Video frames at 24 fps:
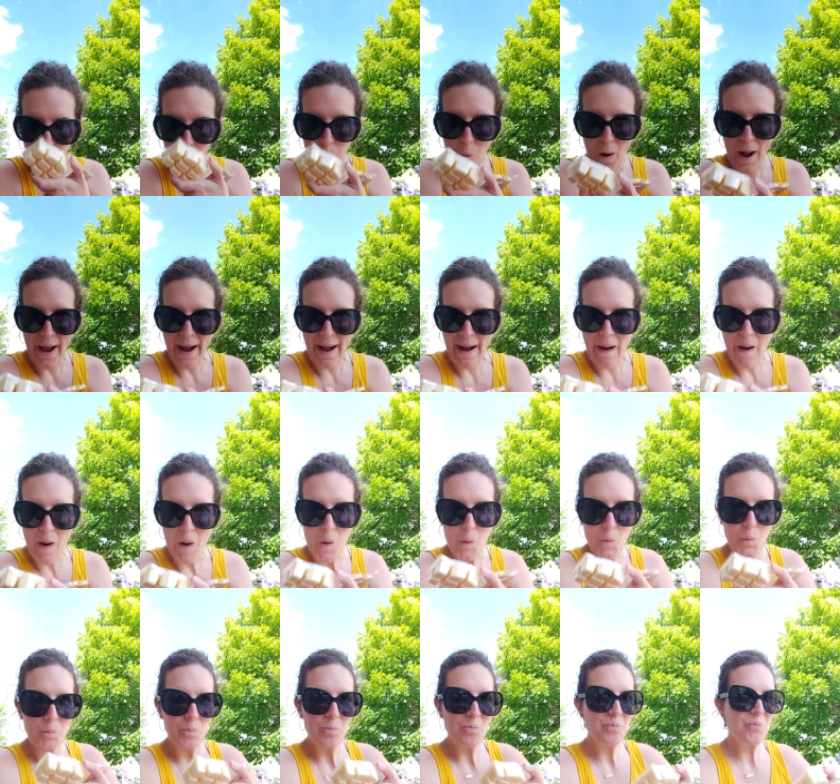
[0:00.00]

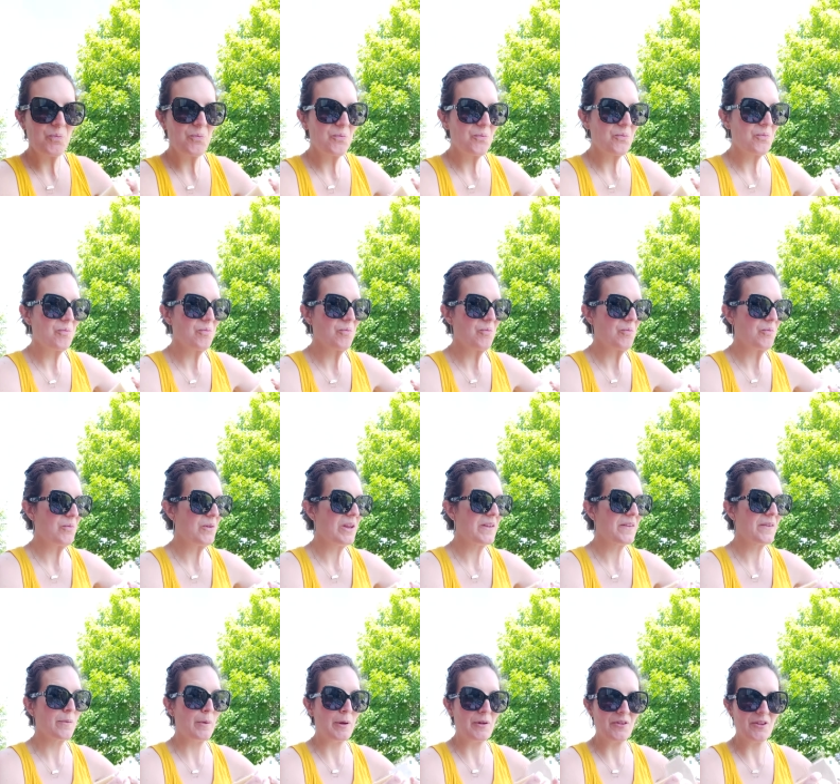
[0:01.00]
Wow.
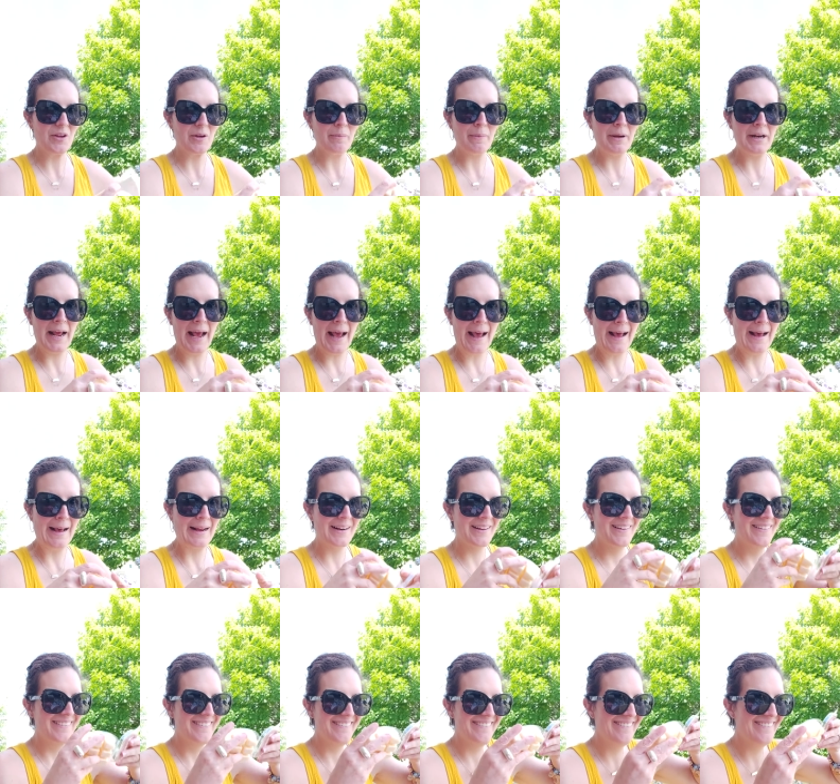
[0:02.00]
It smells like my
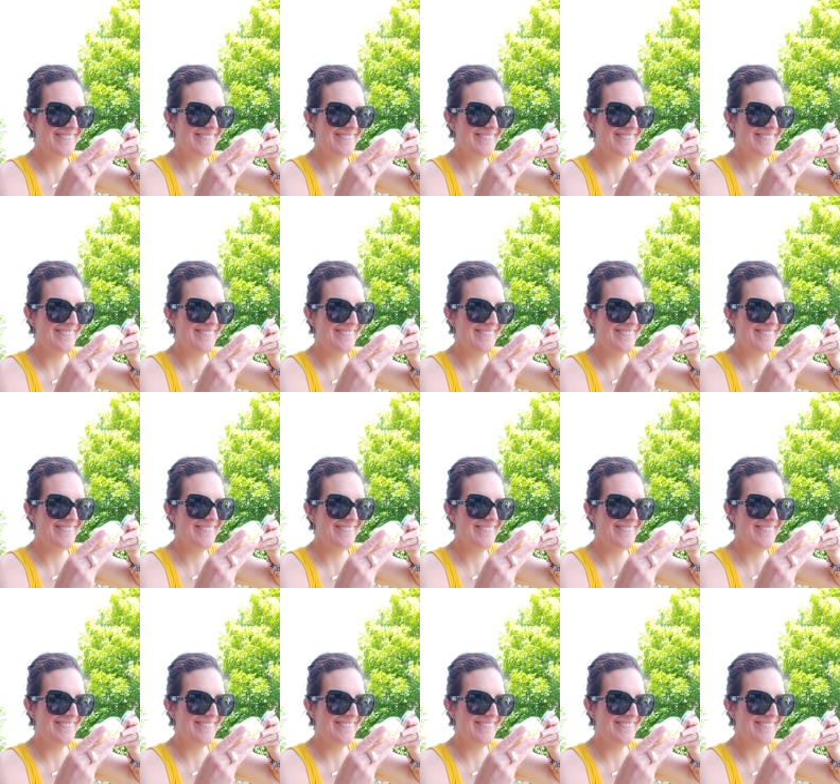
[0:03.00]
dad.